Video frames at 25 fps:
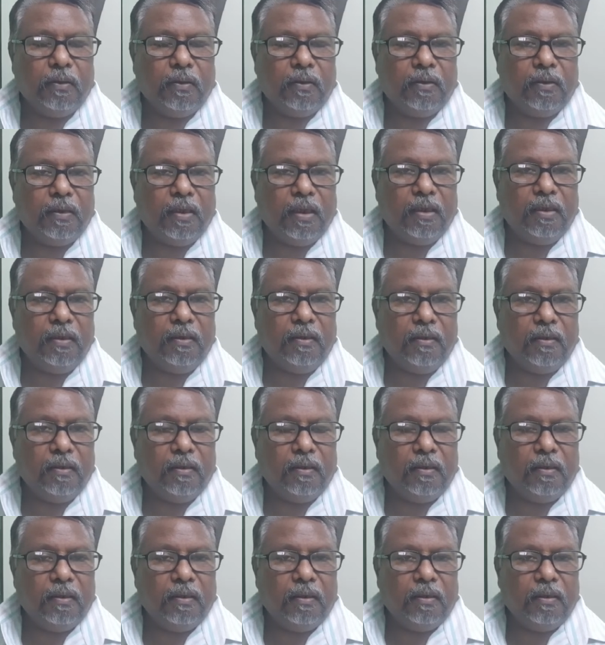Then
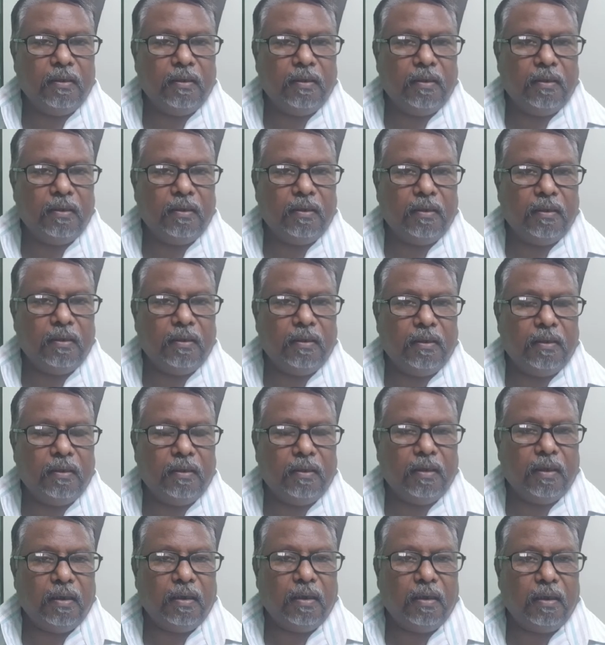
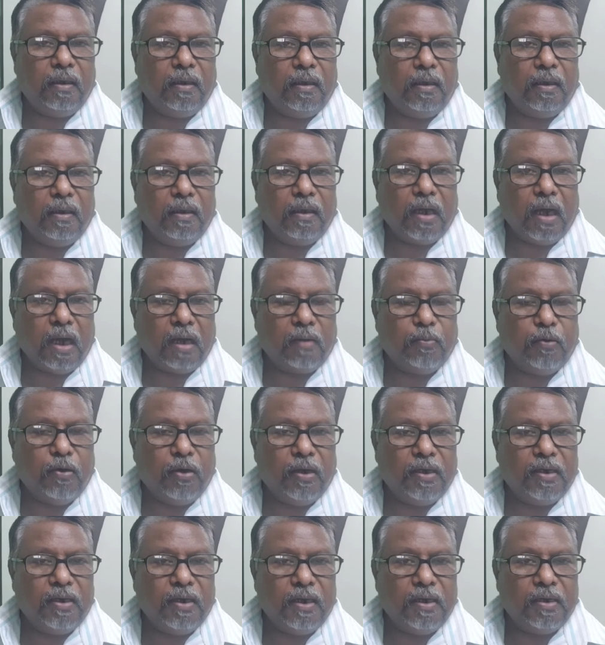the
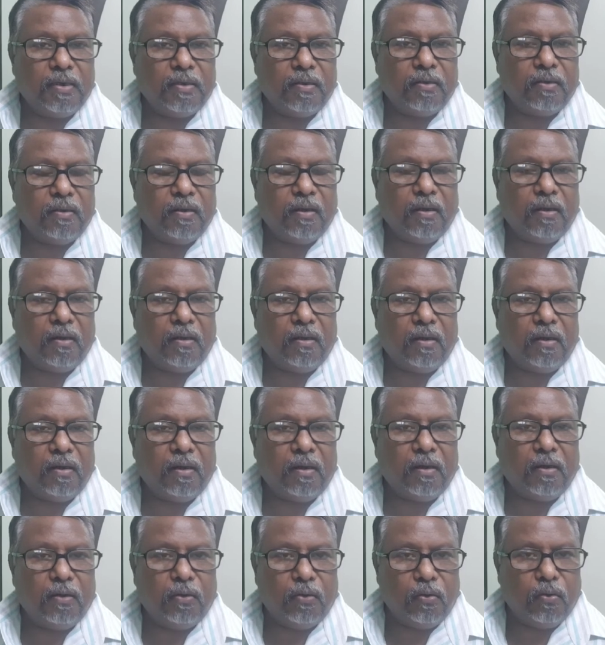carbohydrates,
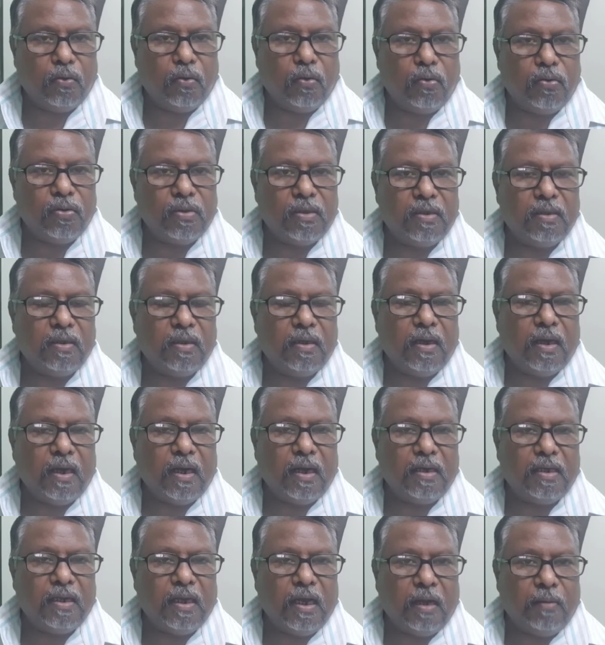glucose
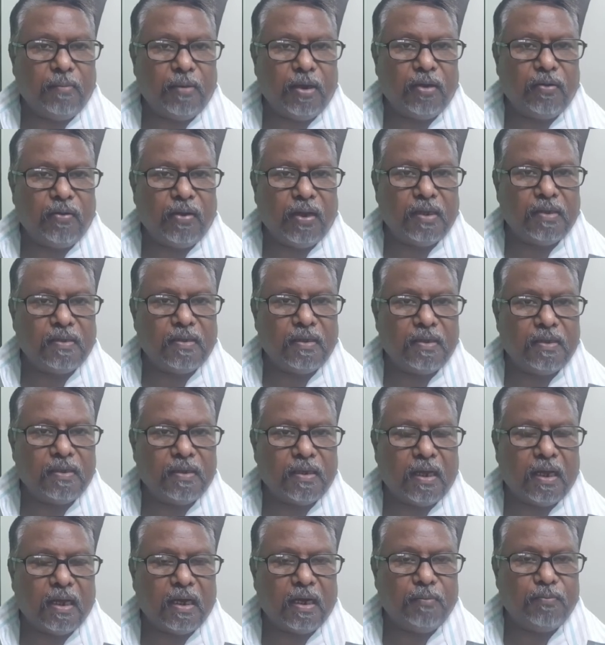and the amino acids
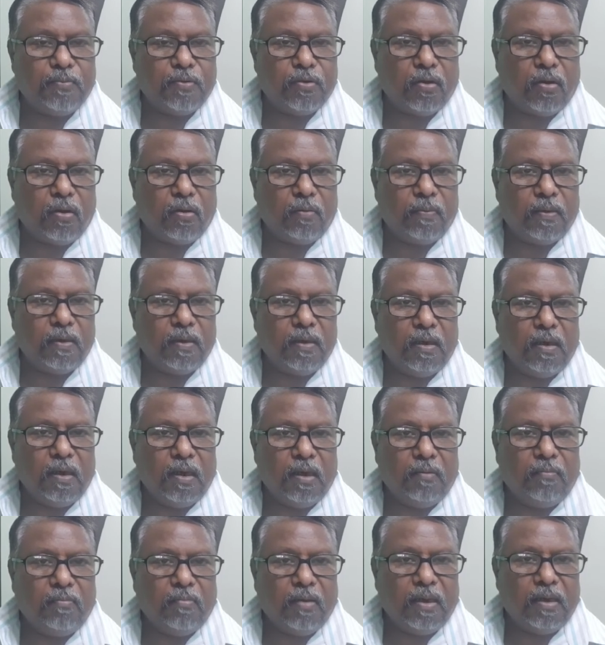are absorbed
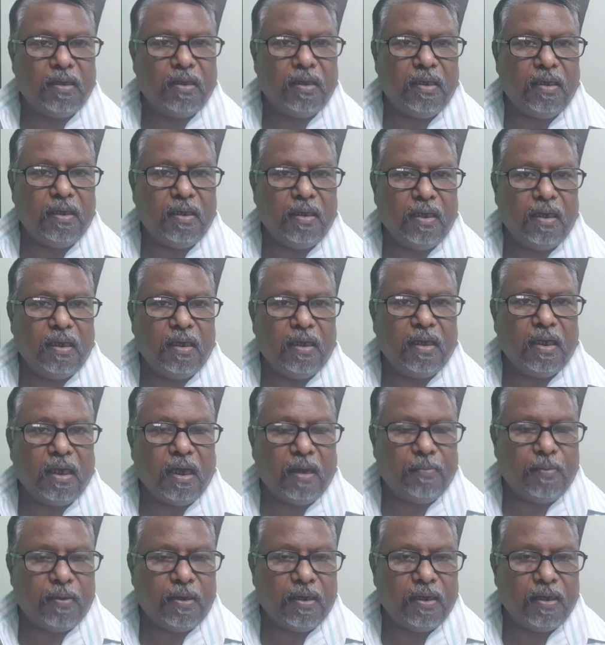by the
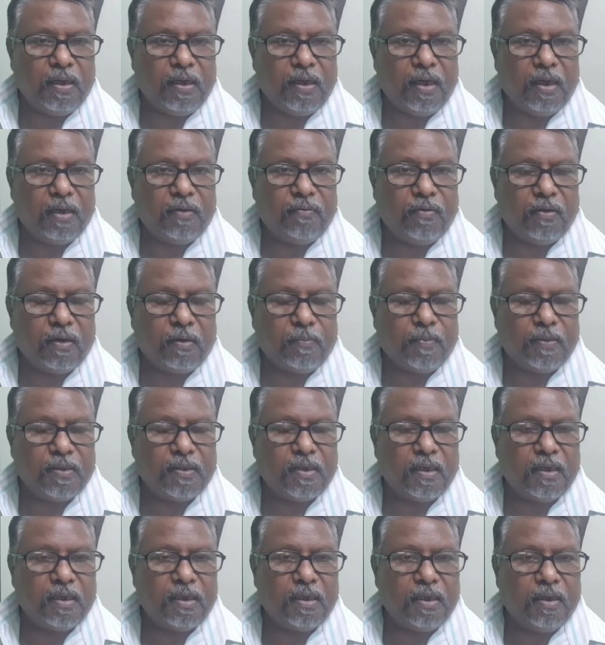capillary network
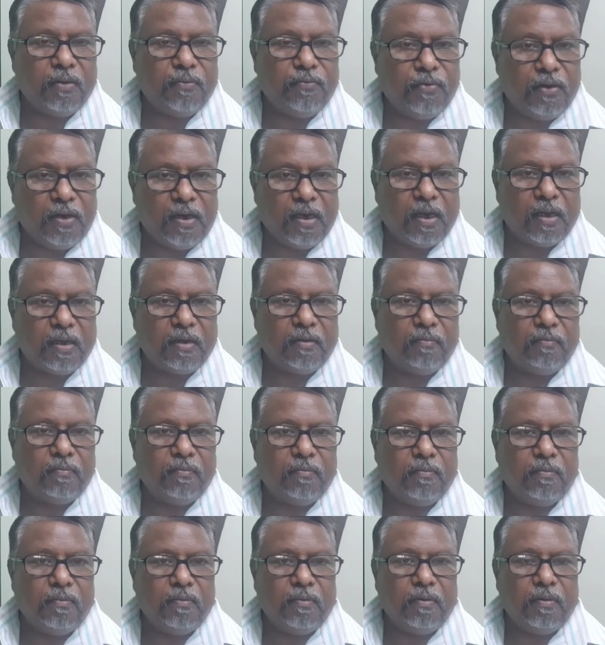present in the villi
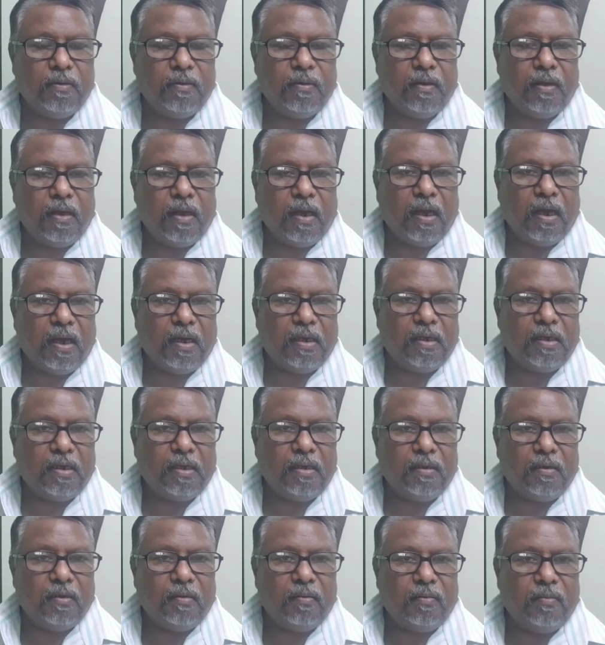and
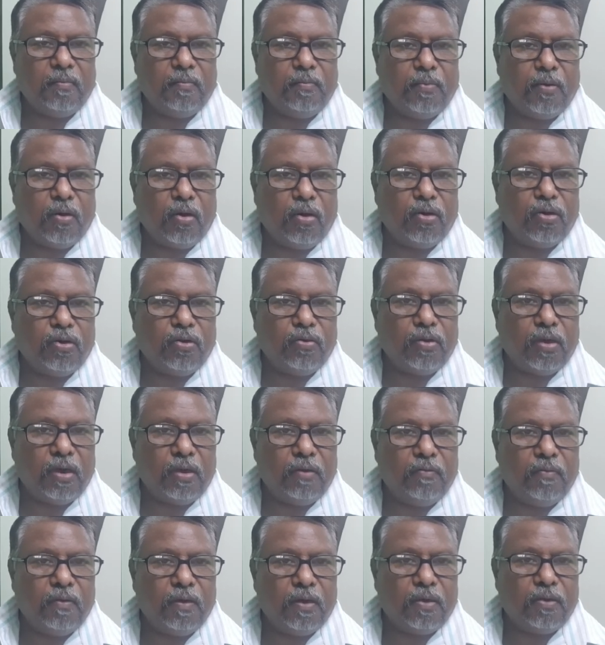brought to the
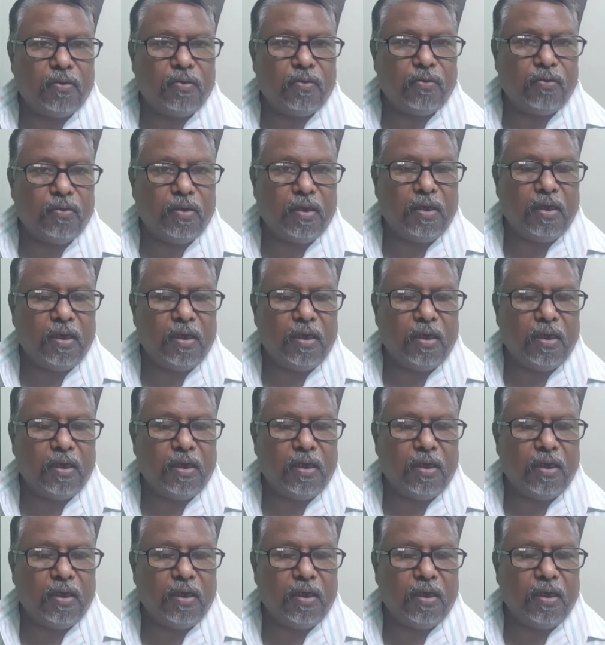liver through the